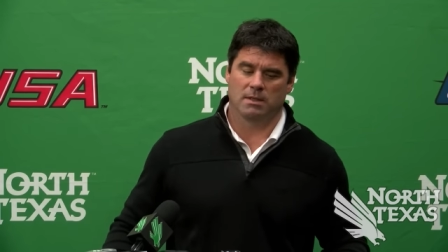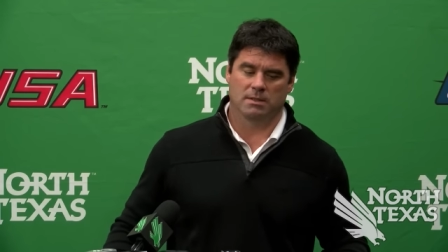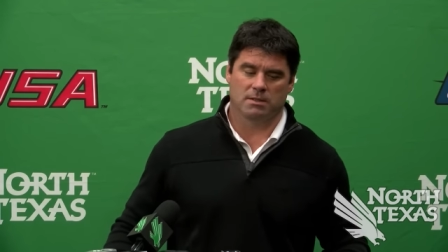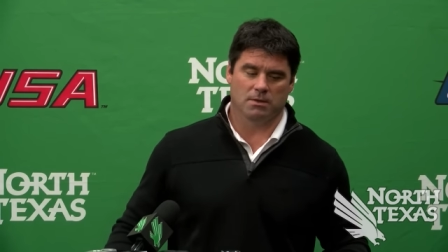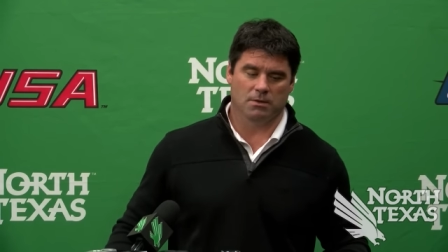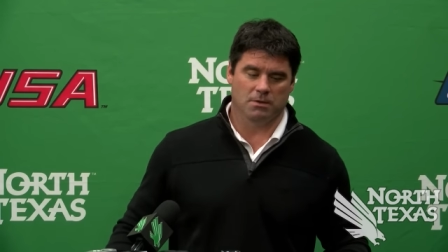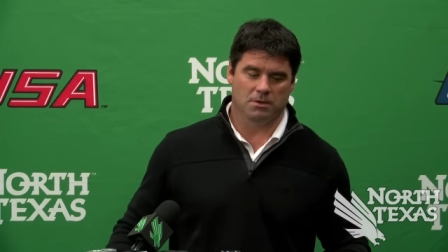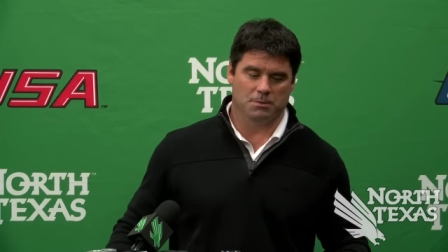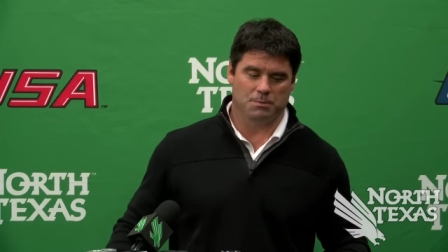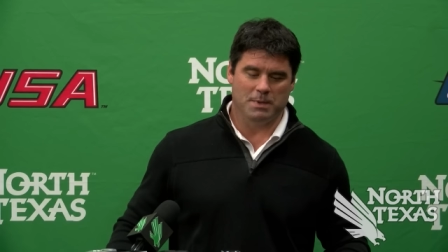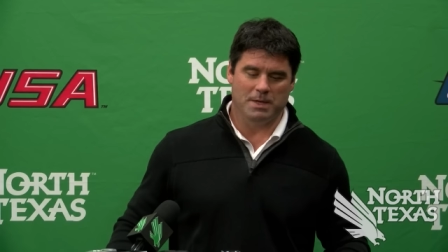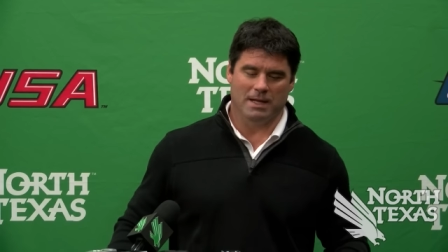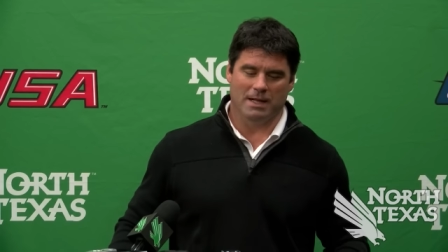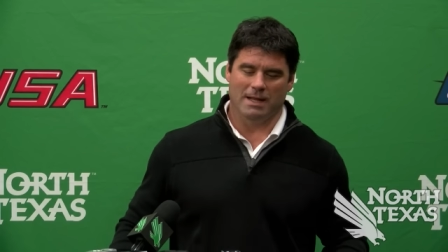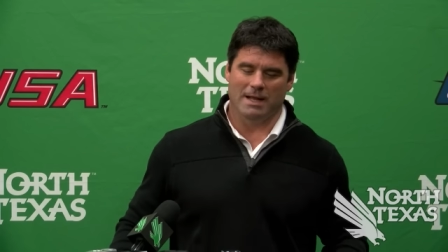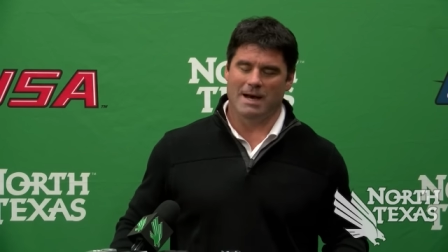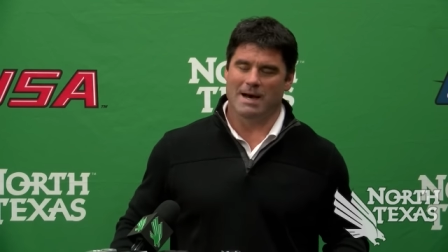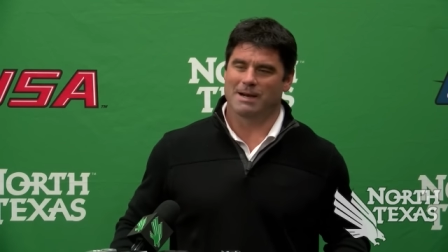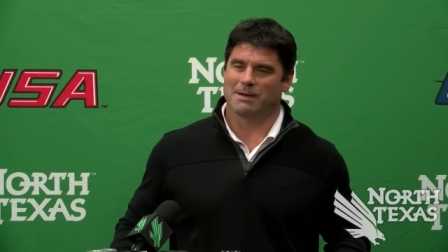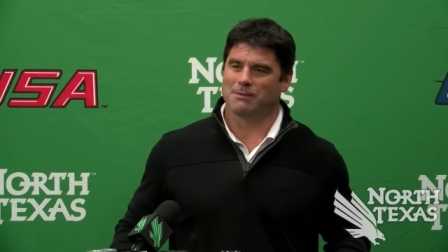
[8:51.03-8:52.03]
So there's been a
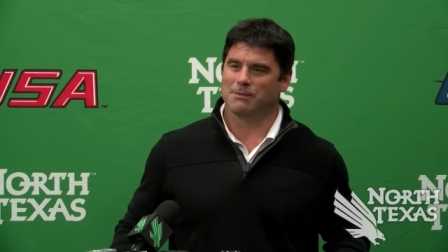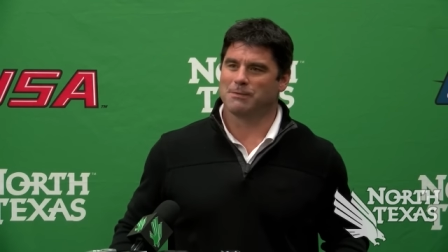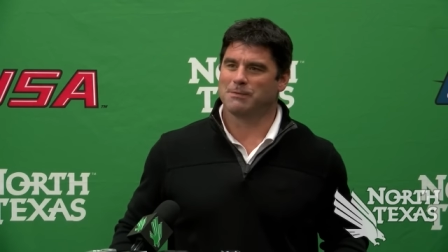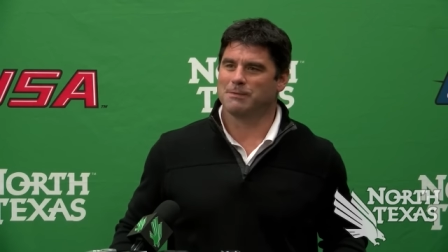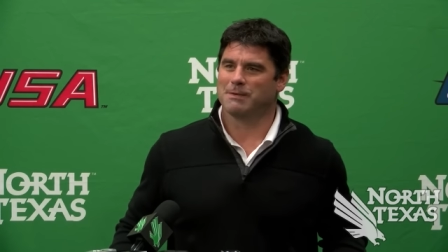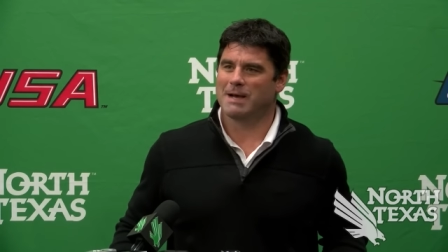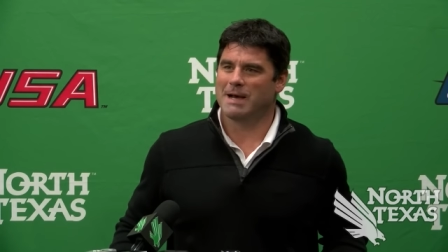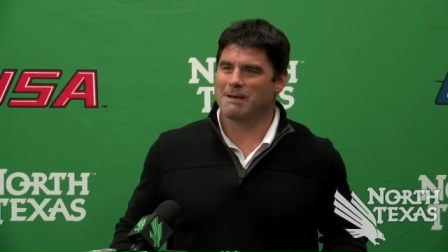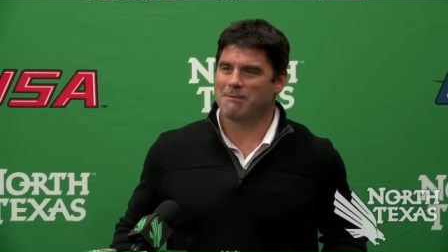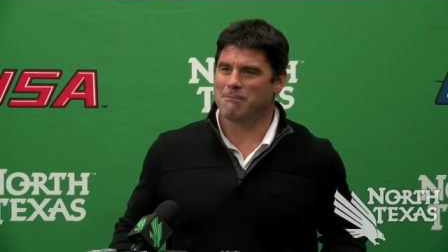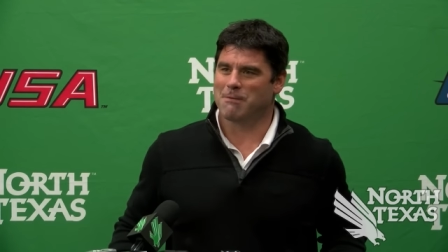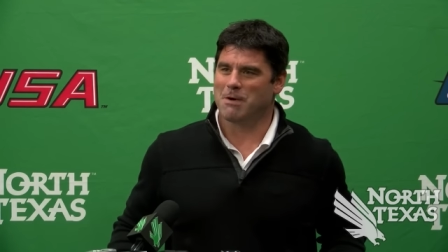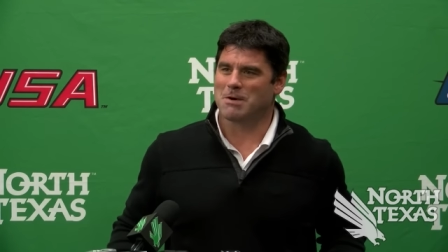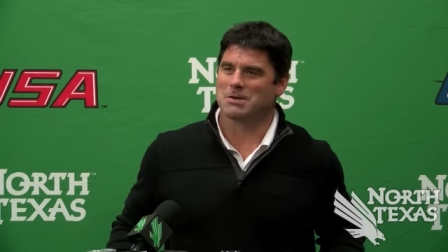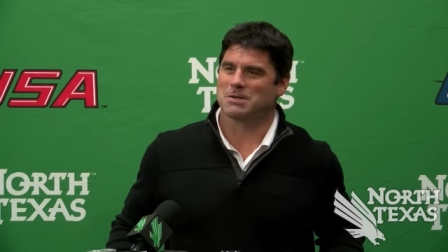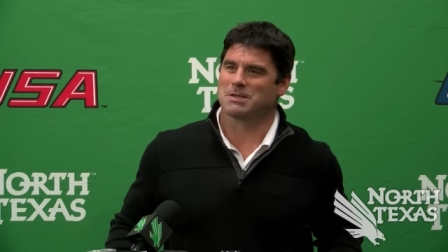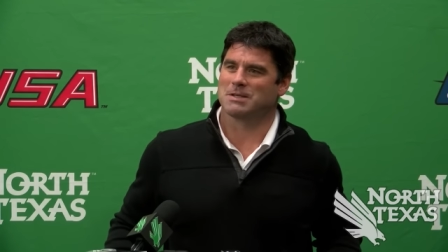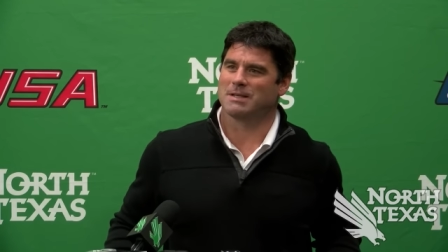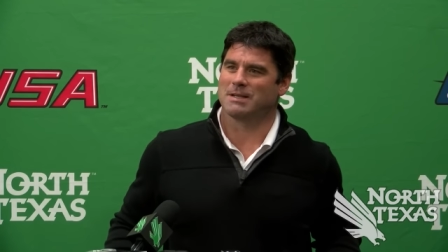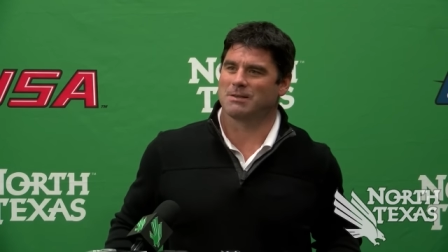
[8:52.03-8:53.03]
lot of
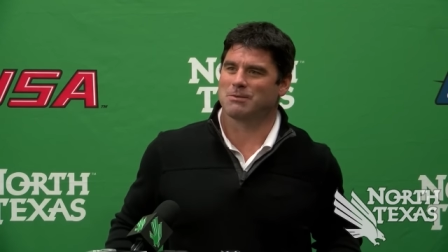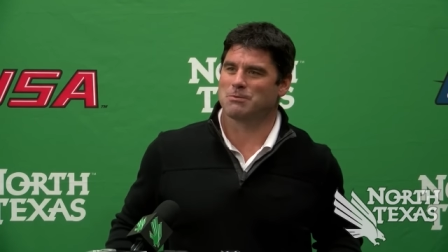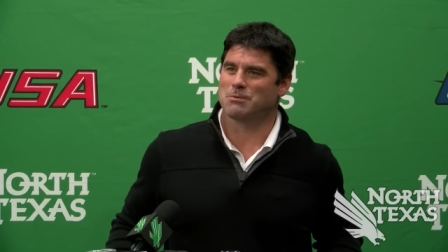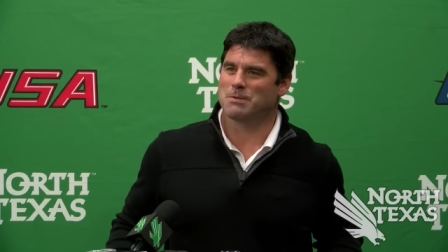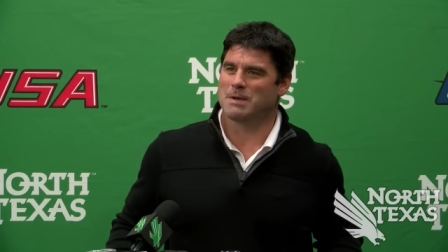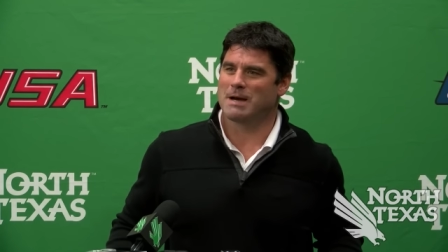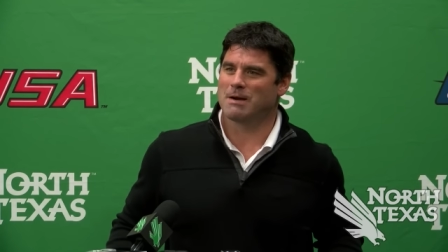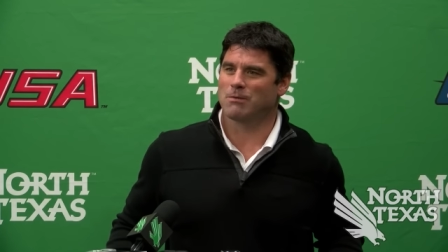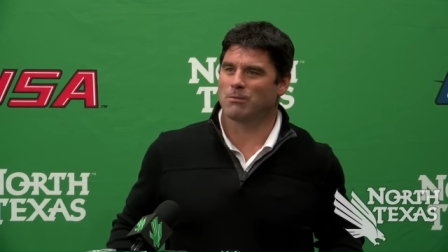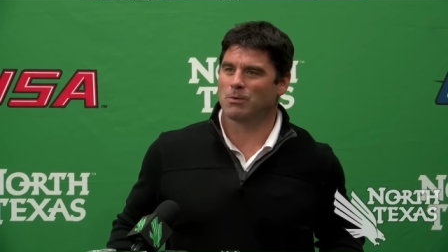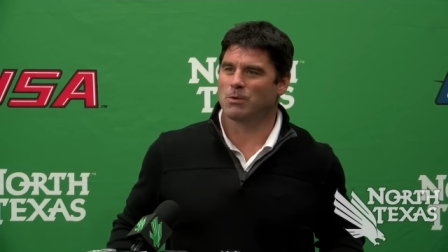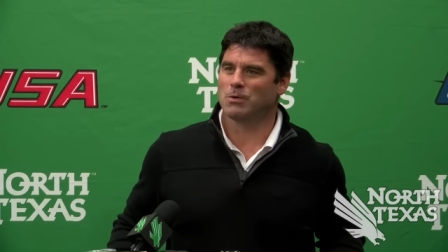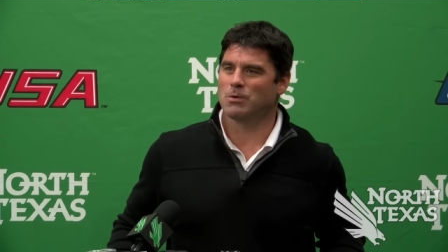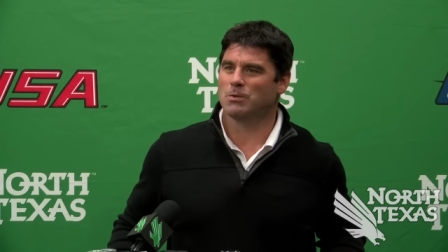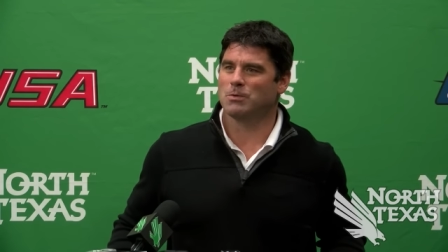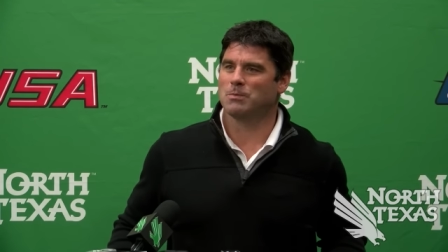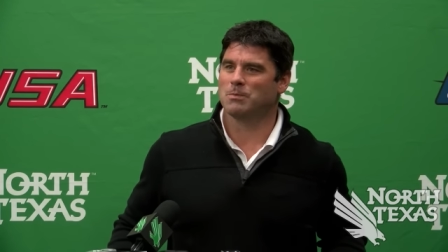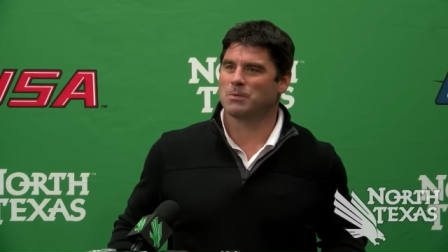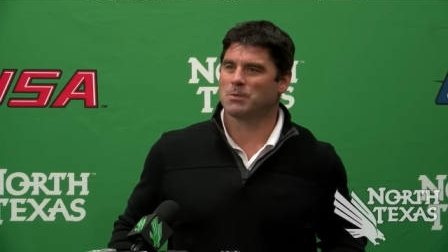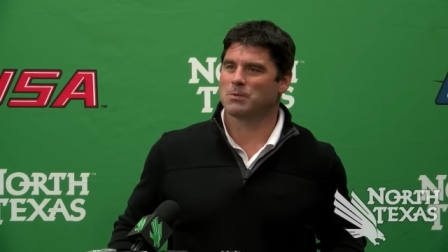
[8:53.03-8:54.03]
adversity through that
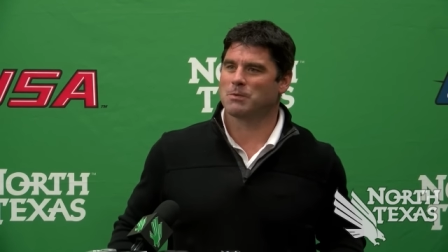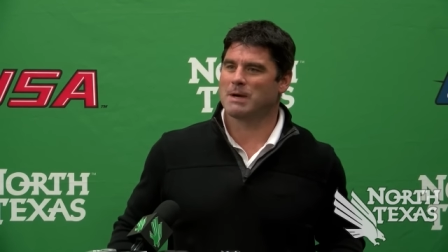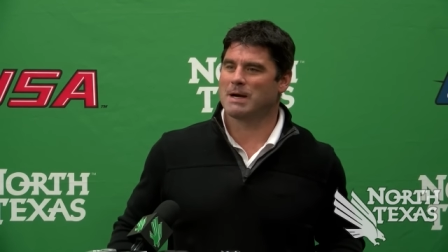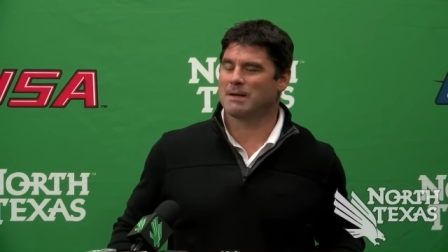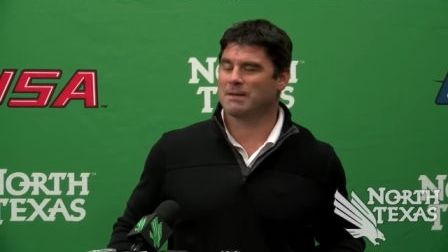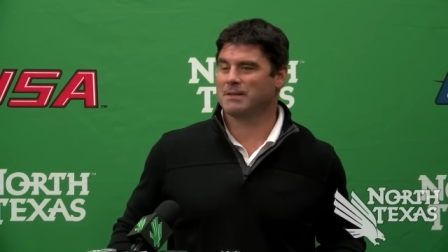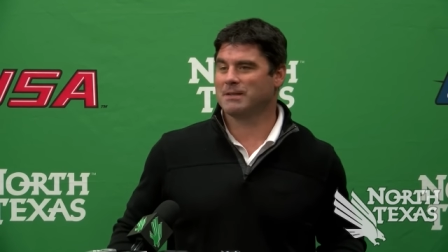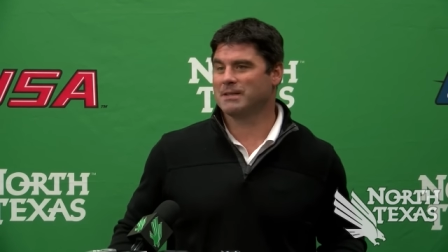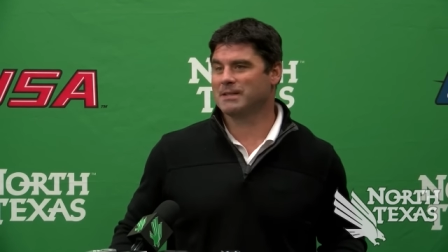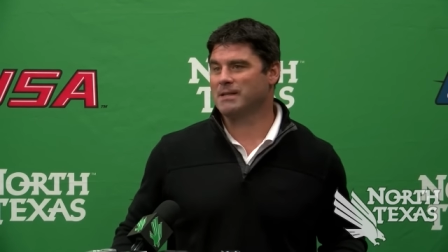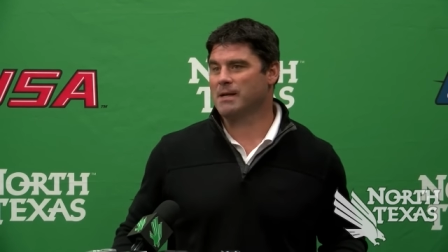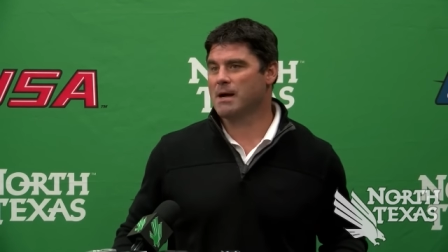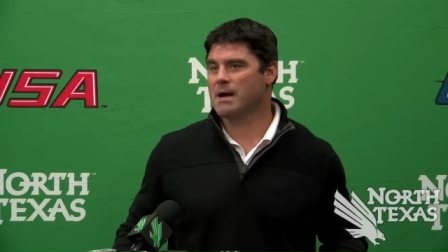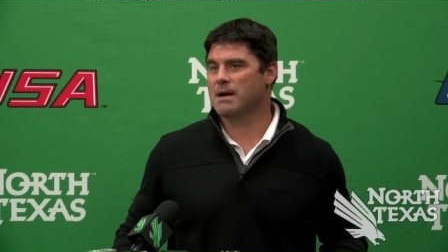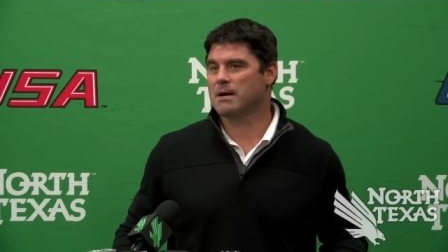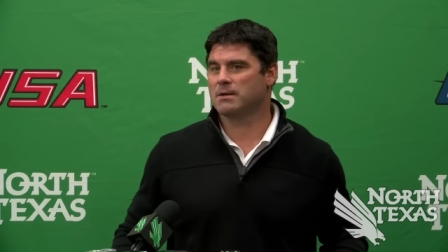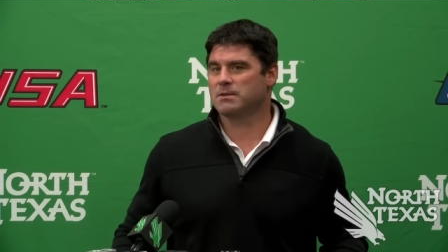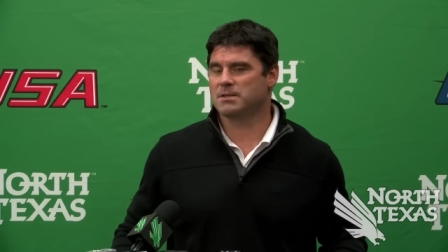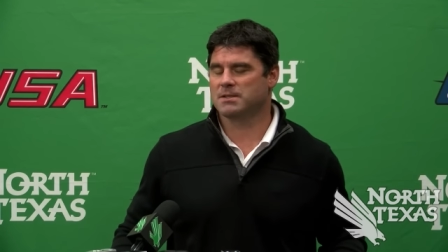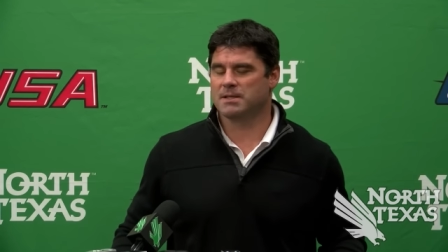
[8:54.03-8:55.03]
room throughout the
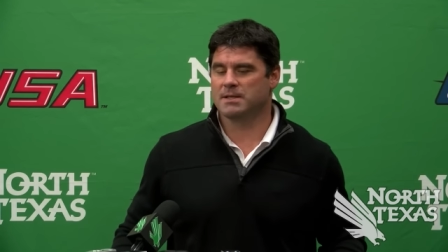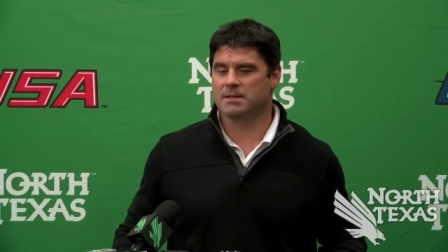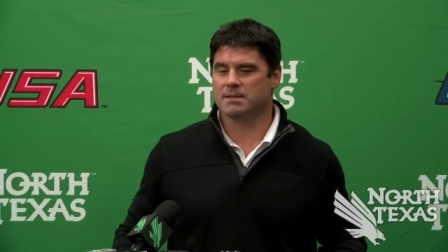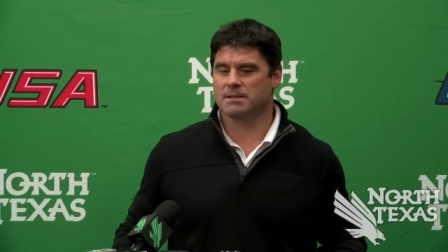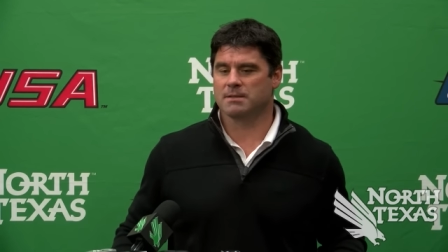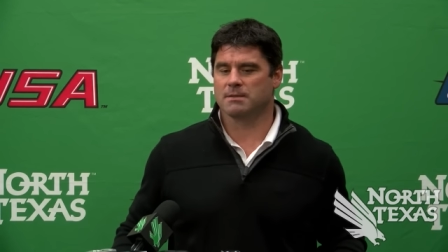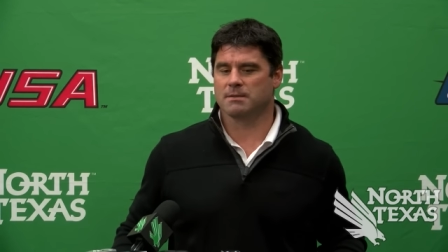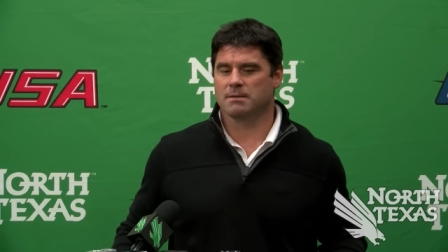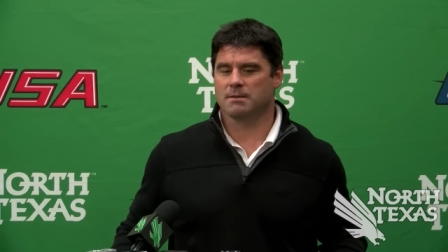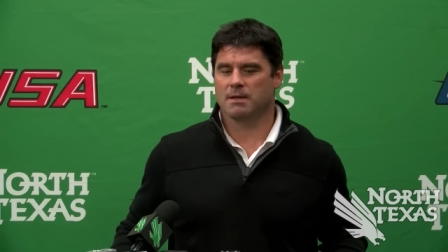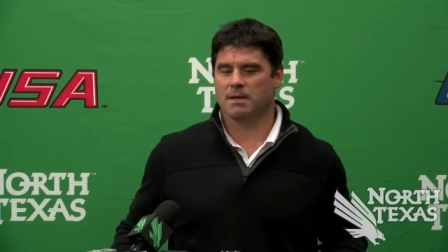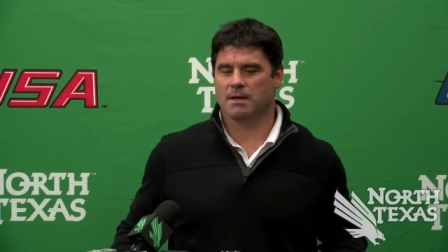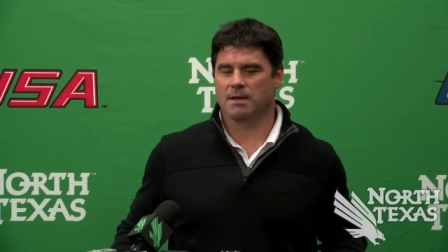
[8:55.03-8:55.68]
entire season,